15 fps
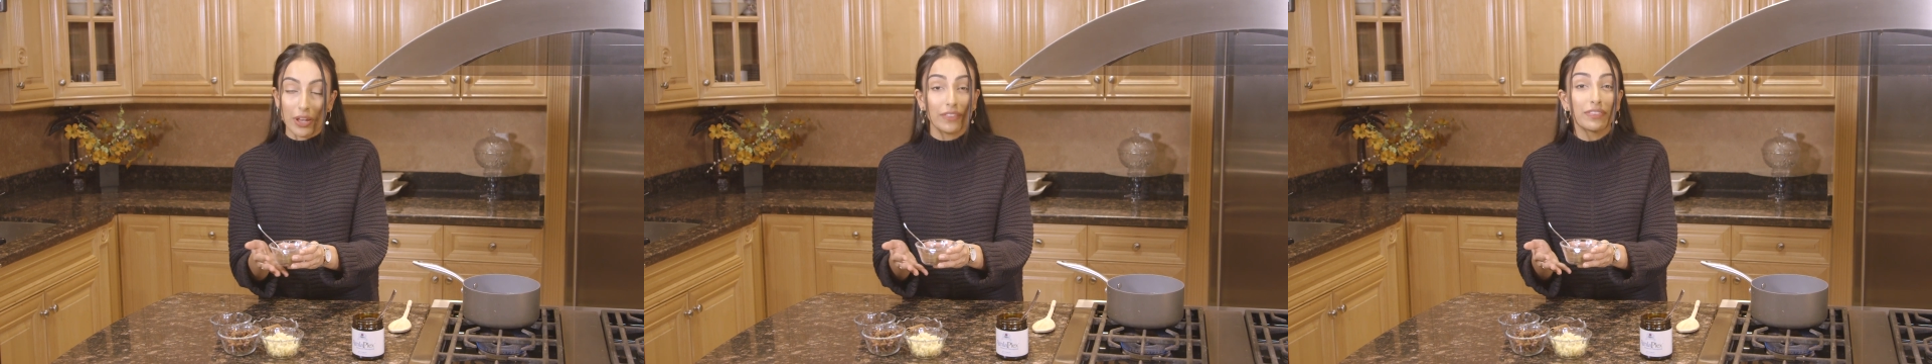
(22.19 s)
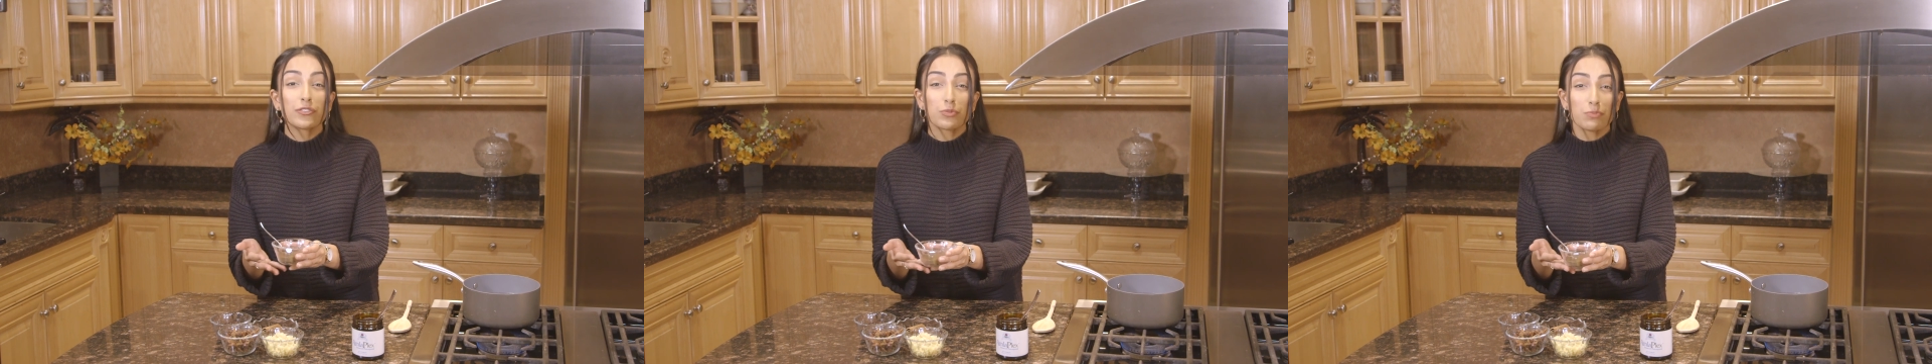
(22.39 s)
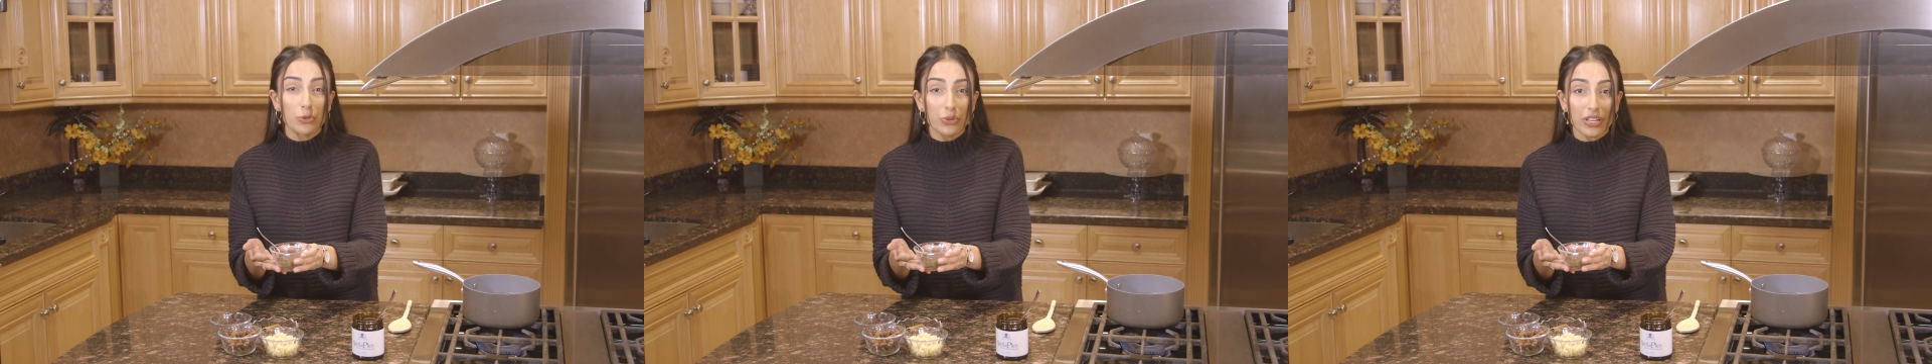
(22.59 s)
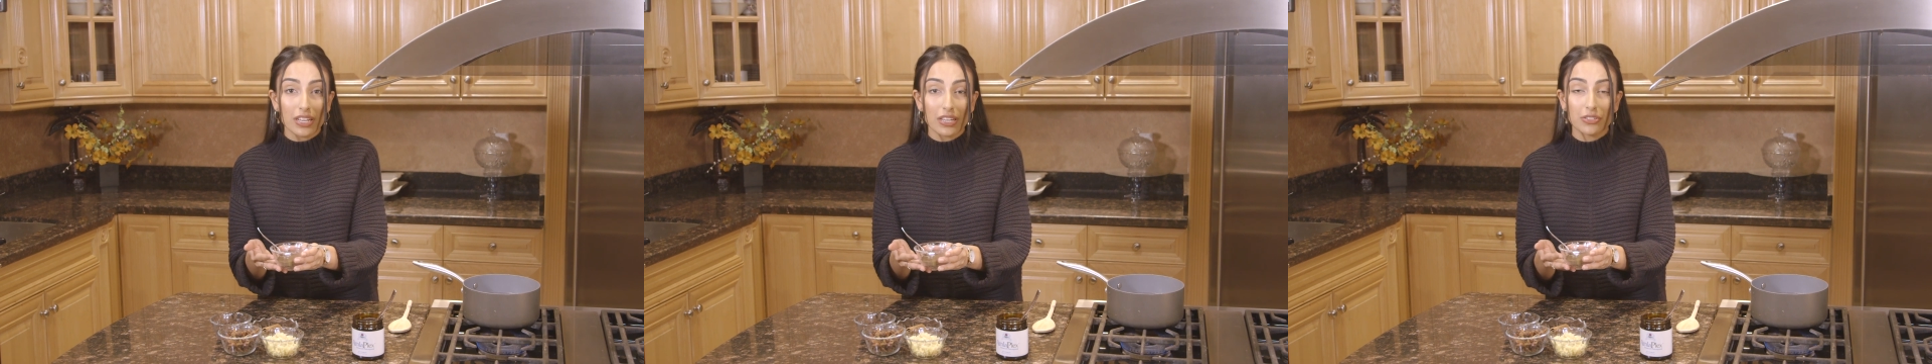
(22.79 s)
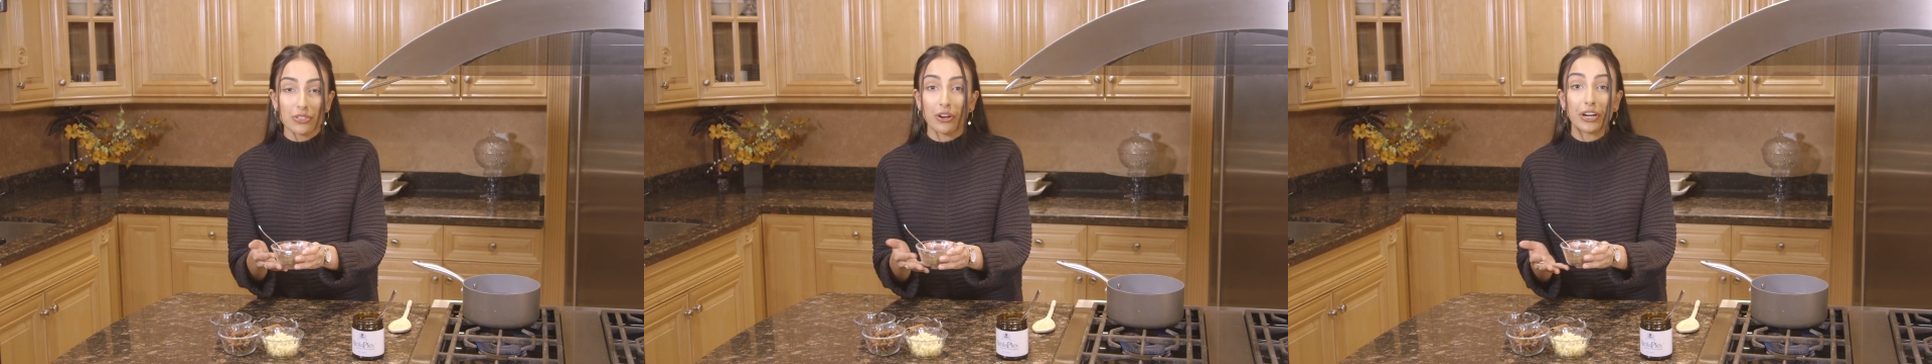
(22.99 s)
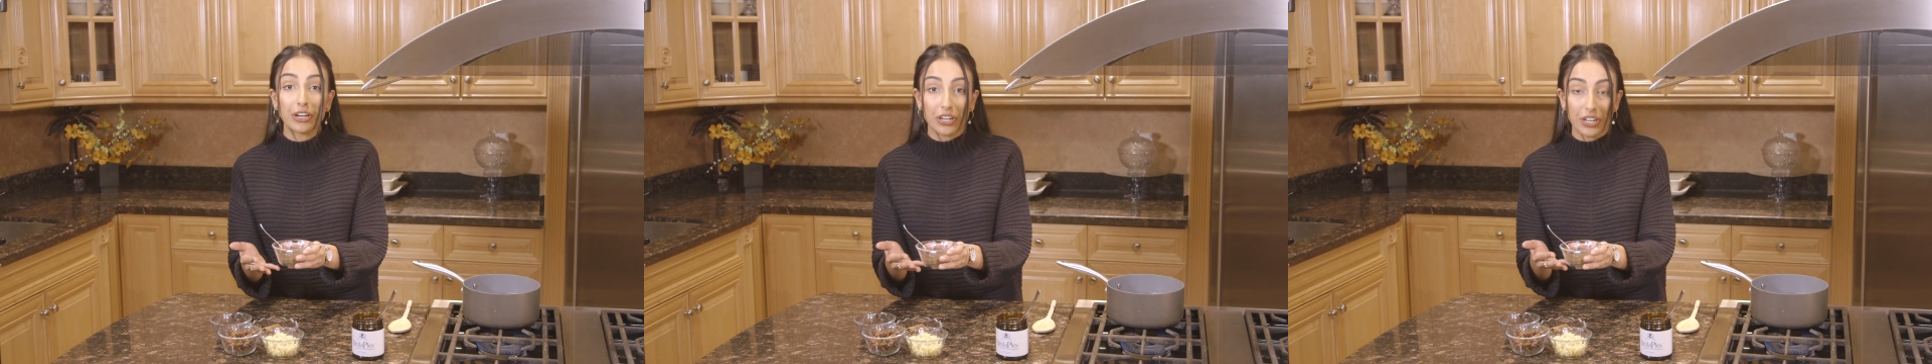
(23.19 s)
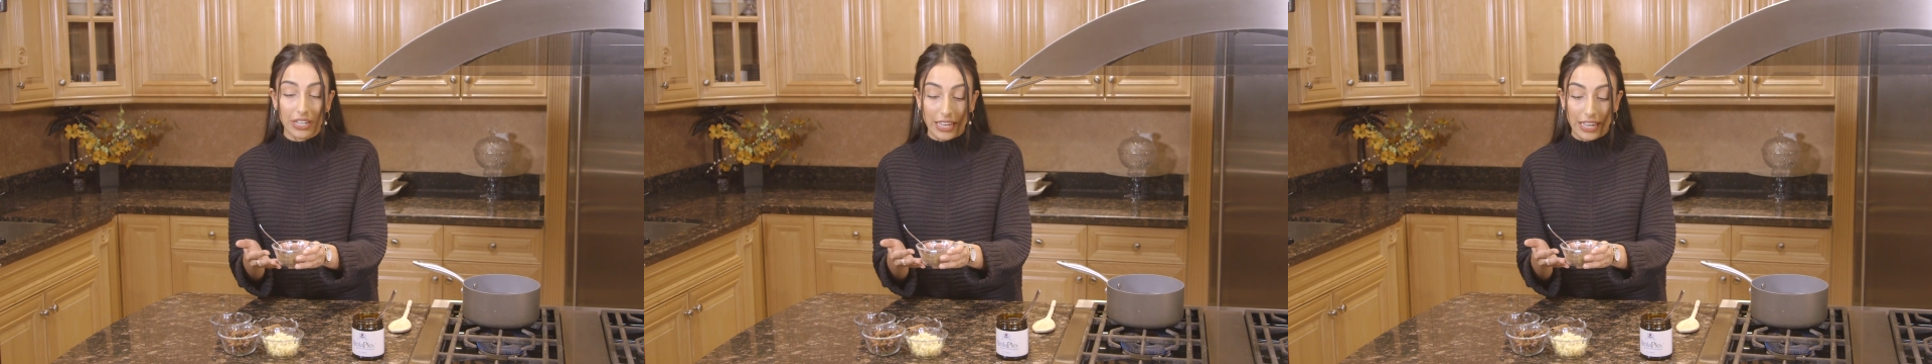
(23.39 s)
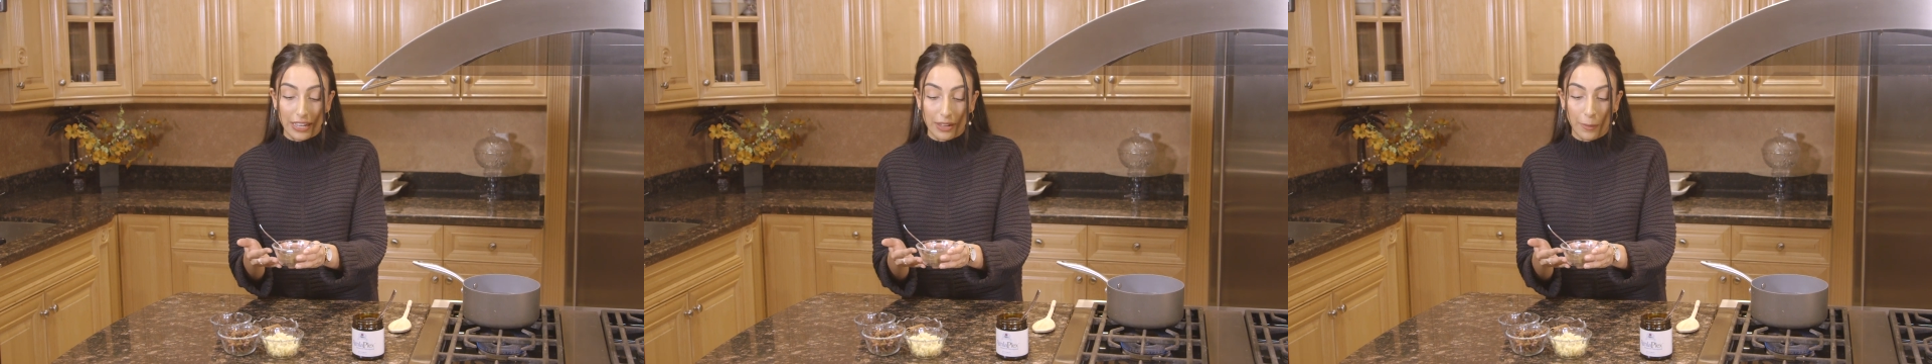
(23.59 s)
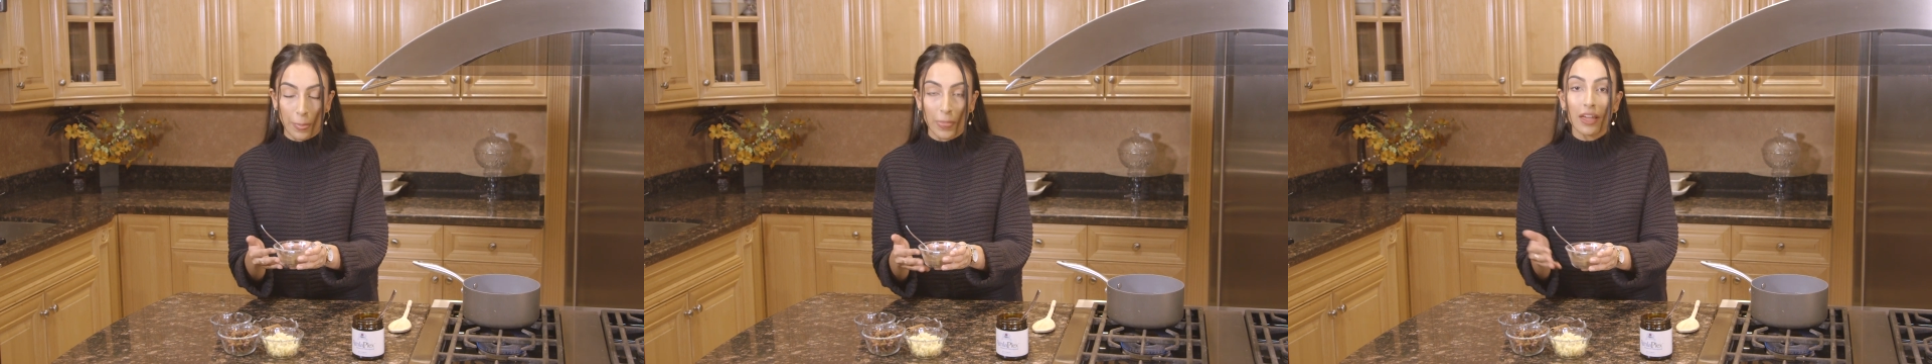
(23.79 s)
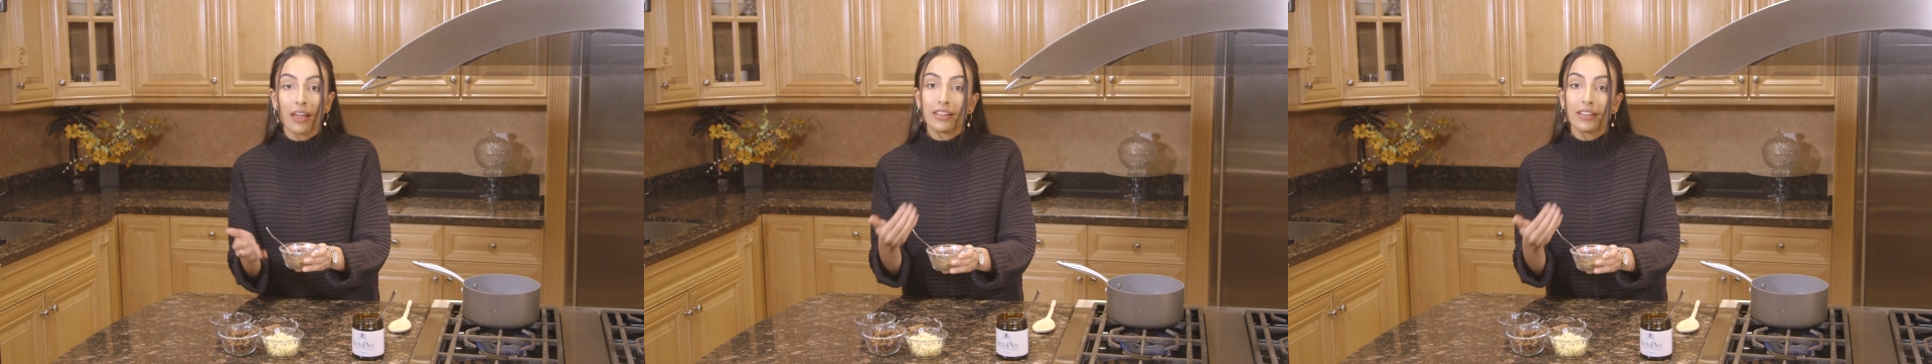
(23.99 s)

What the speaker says: in smoothies or in cooking,